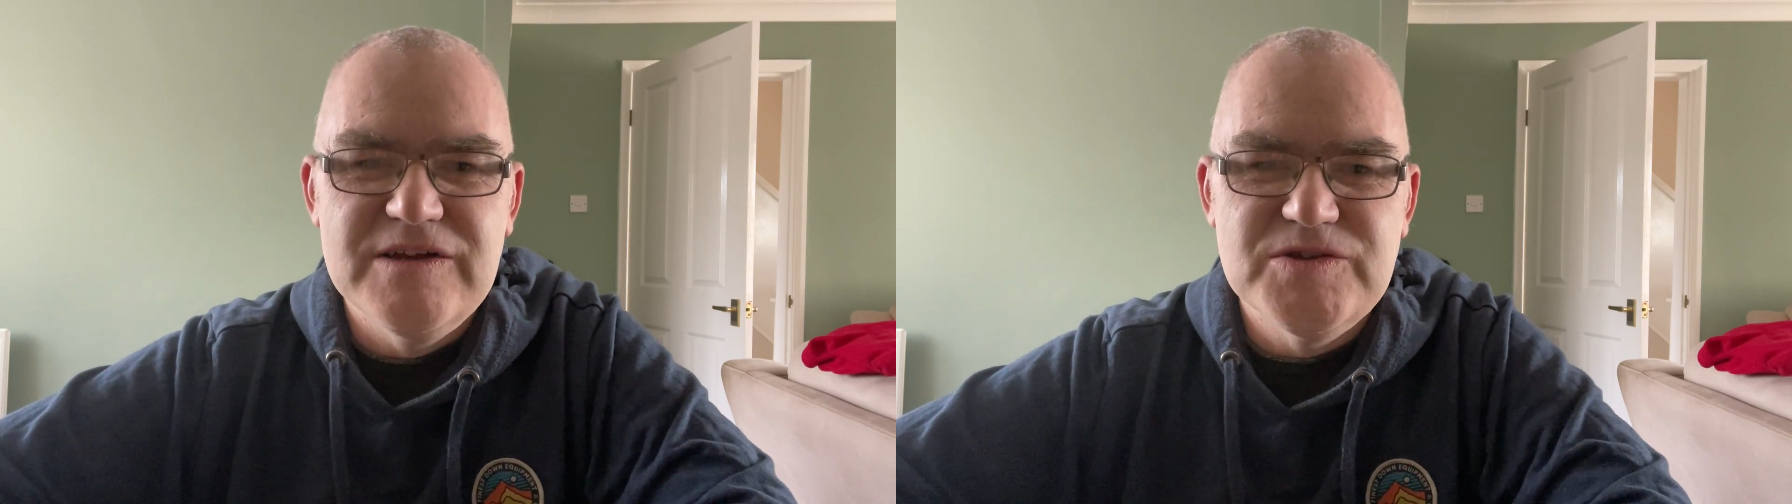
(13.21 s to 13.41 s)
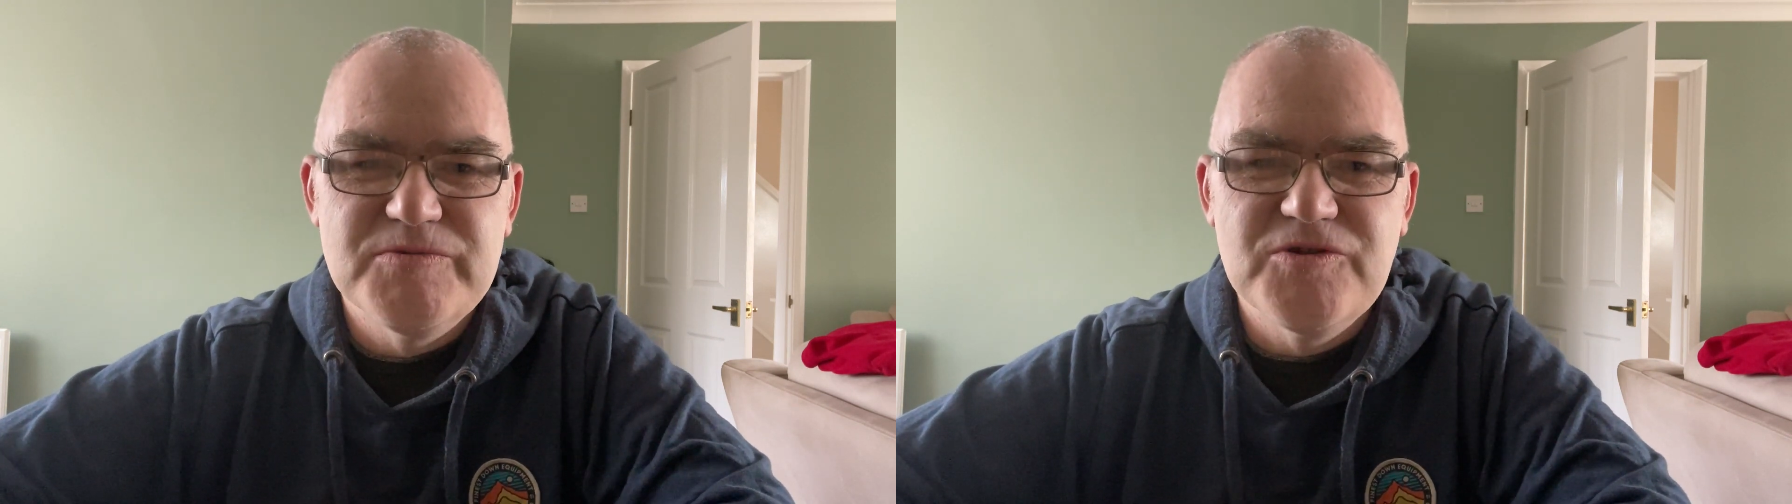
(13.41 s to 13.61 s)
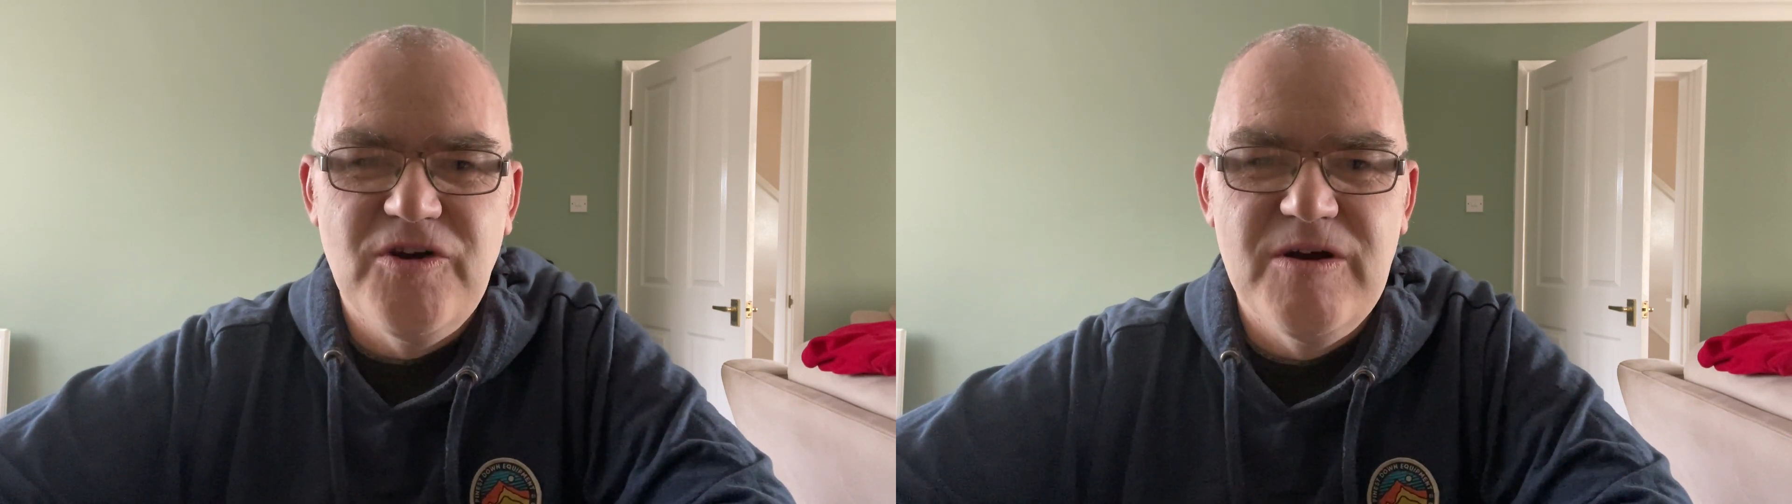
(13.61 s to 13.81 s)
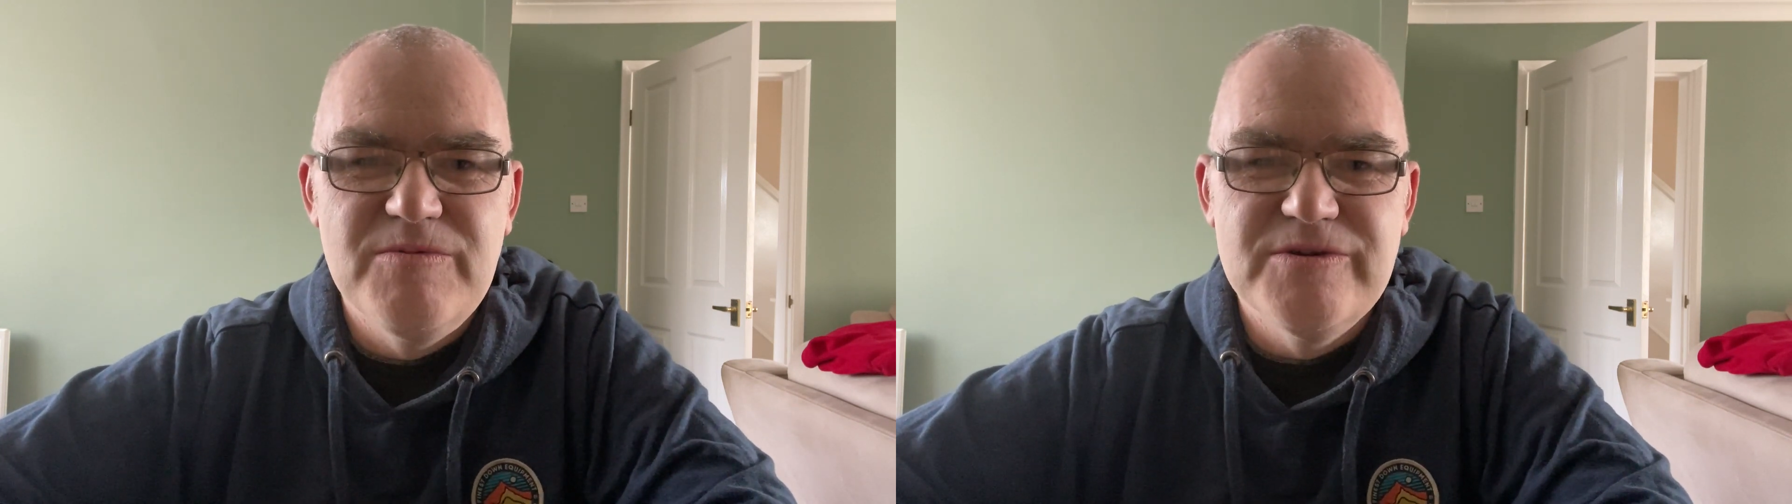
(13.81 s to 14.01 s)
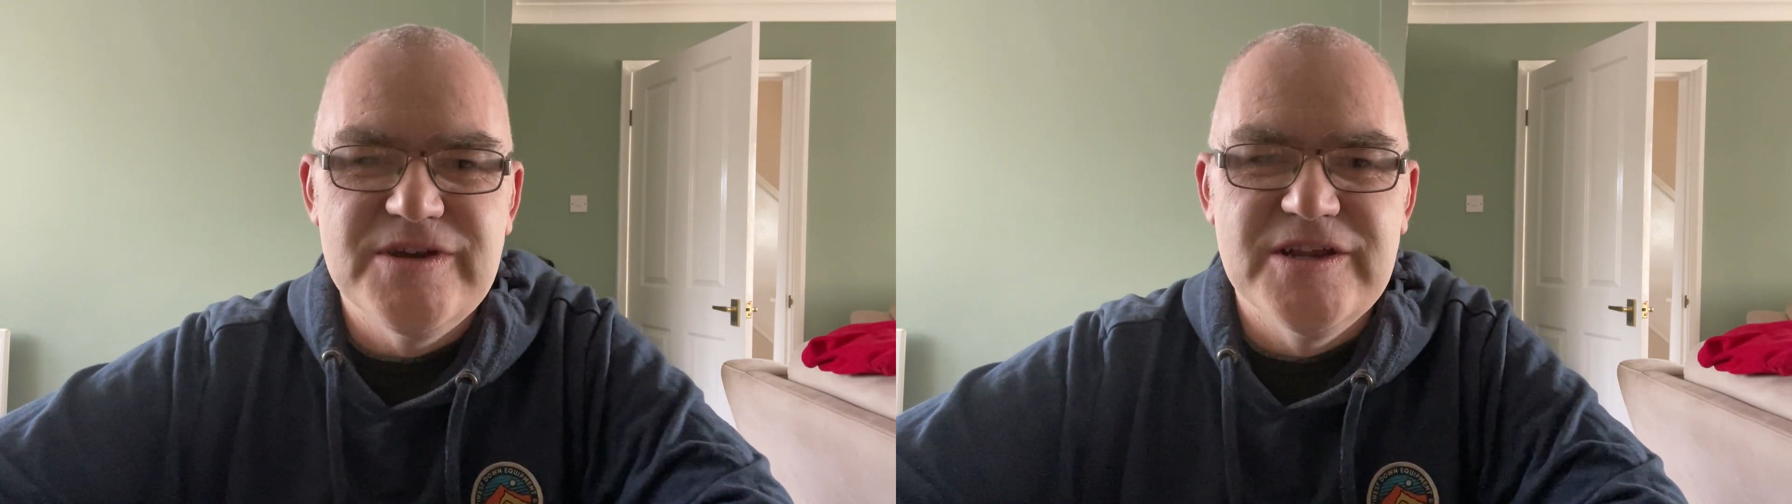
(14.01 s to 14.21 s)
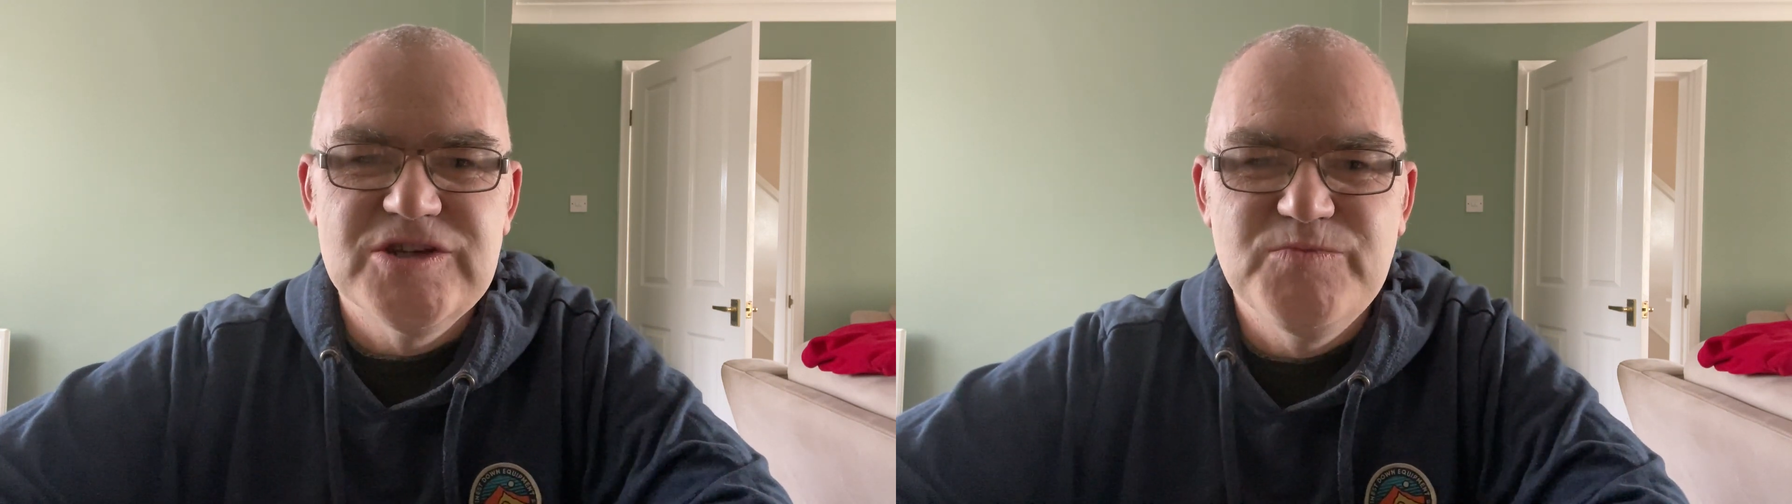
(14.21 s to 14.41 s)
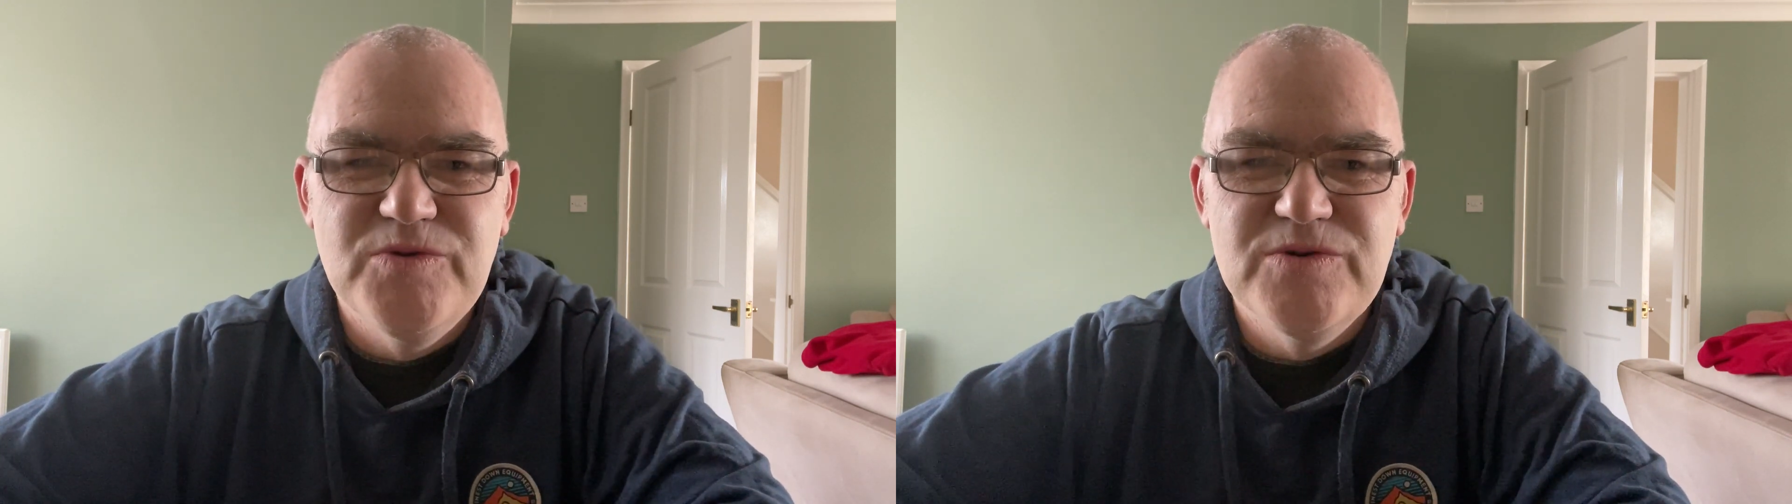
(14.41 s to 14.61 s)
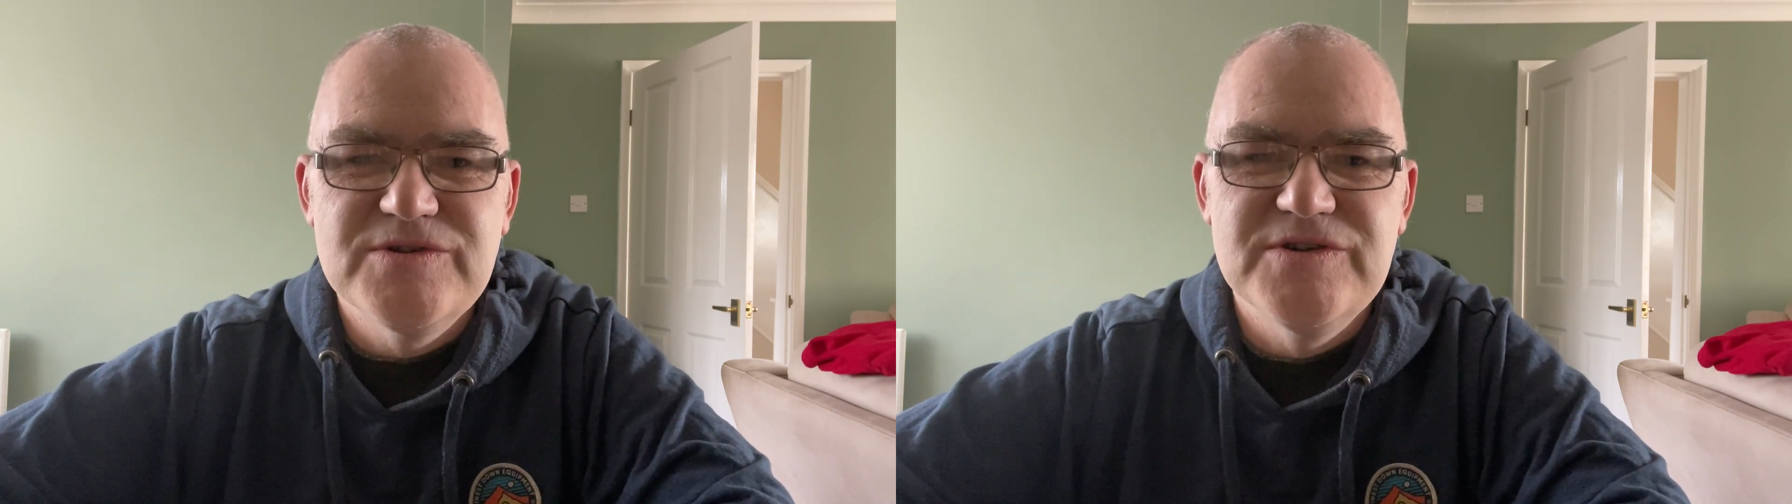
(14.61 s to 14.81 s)
subscribers and
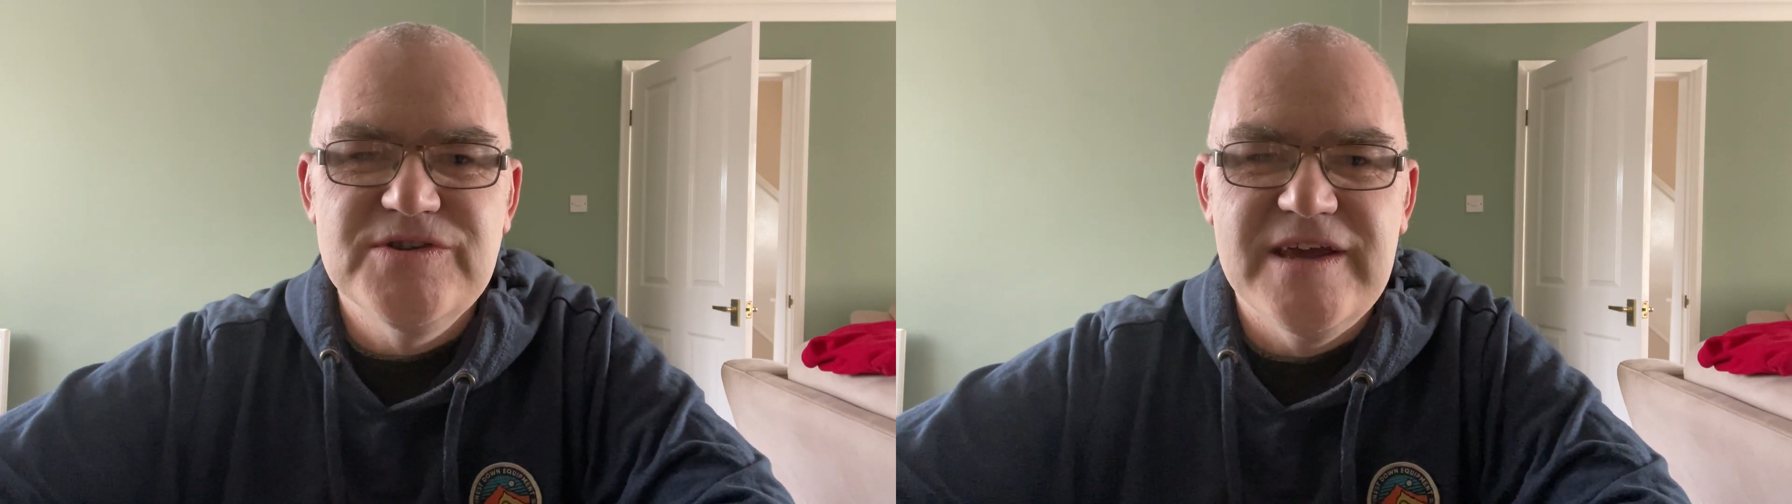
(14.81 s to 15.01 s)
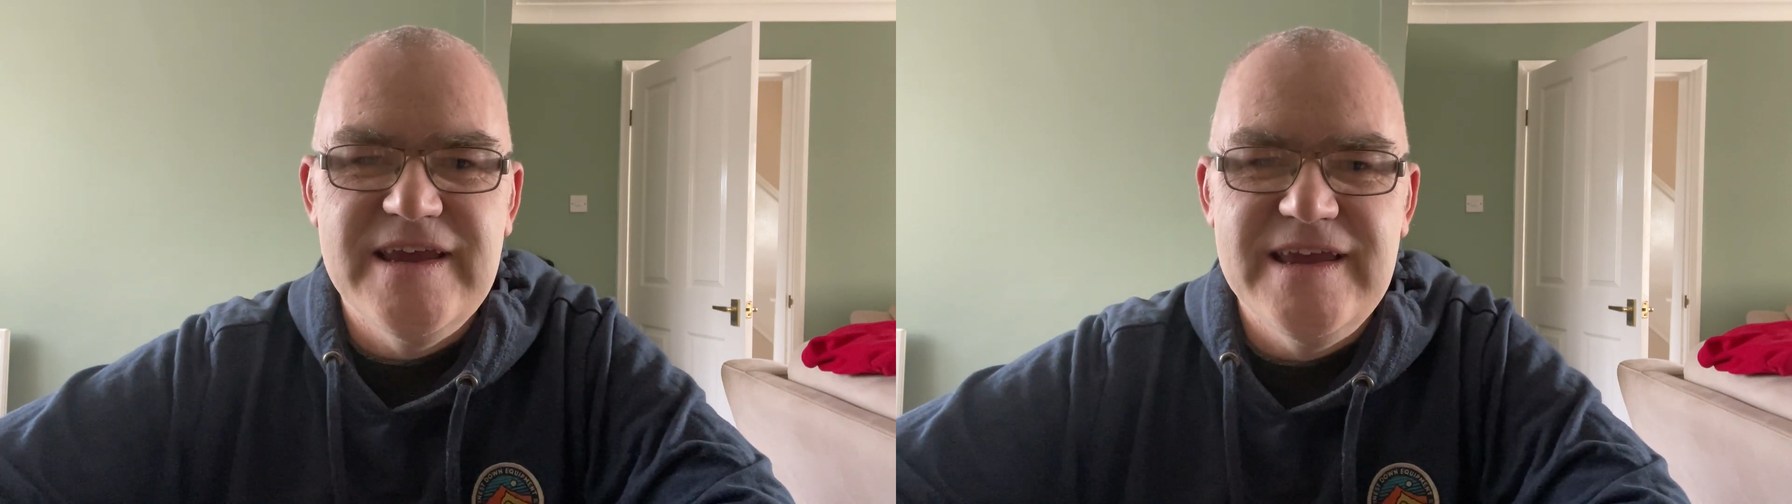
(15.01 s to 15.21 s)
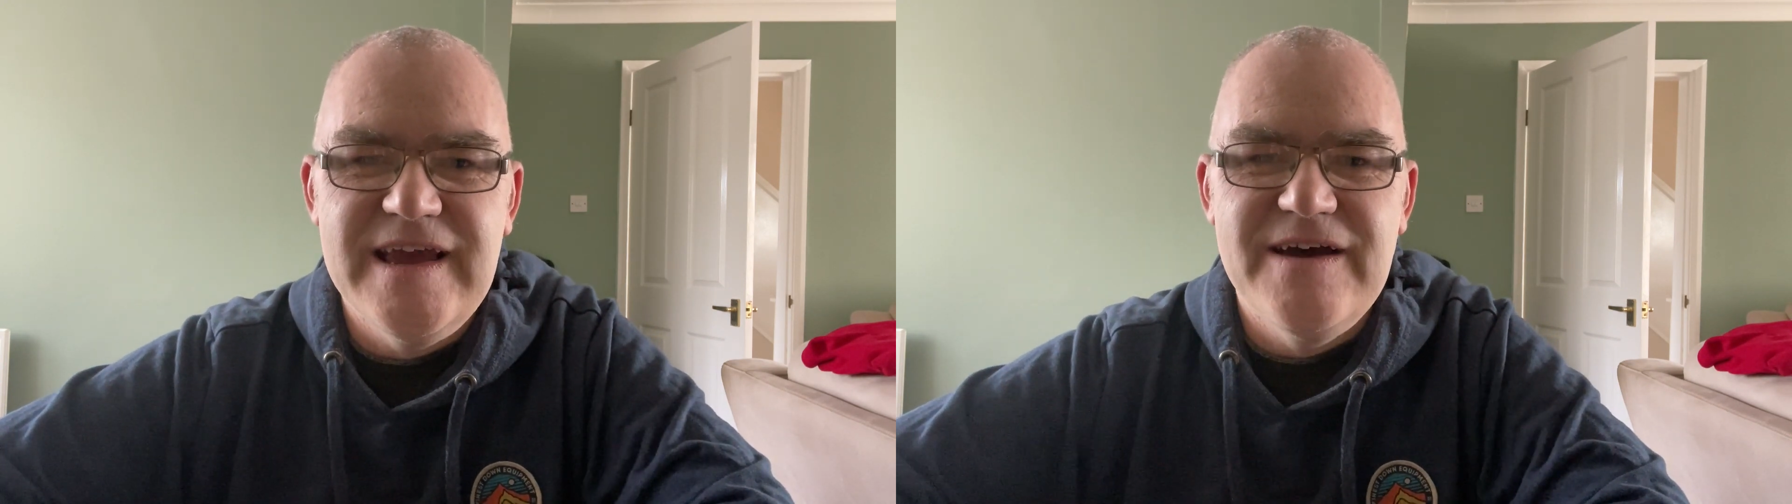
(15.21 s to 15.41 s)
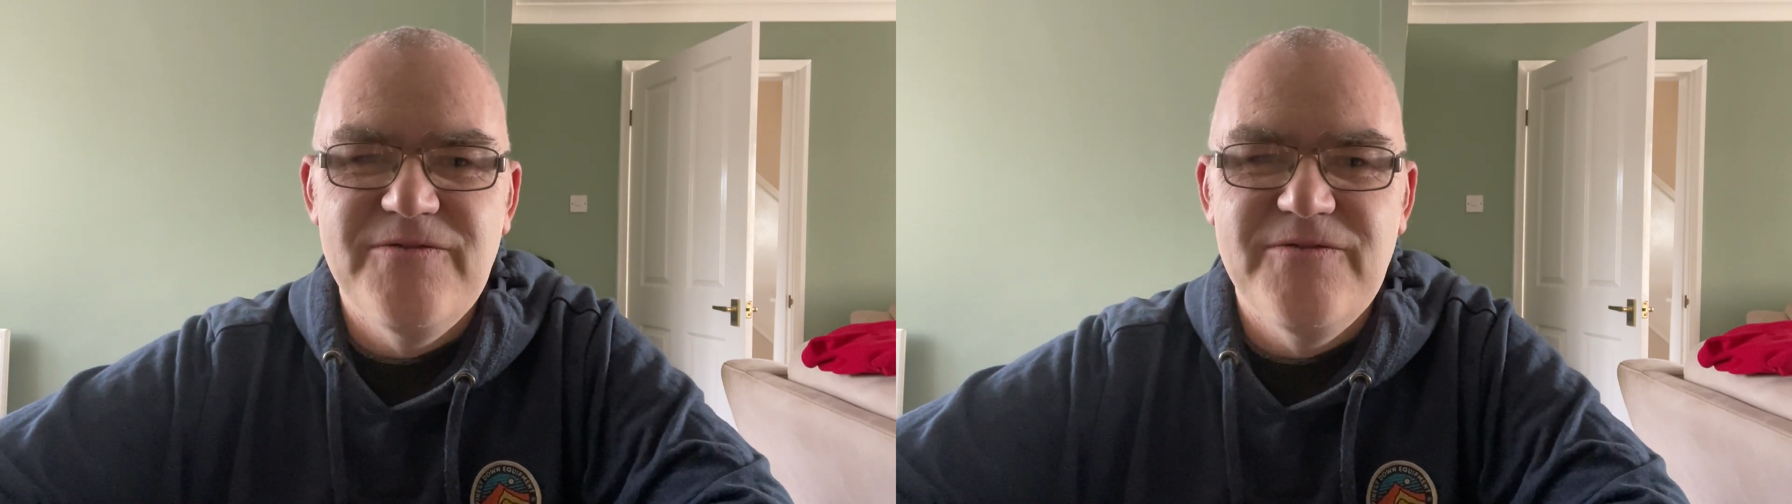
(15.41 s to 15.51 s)
supporters a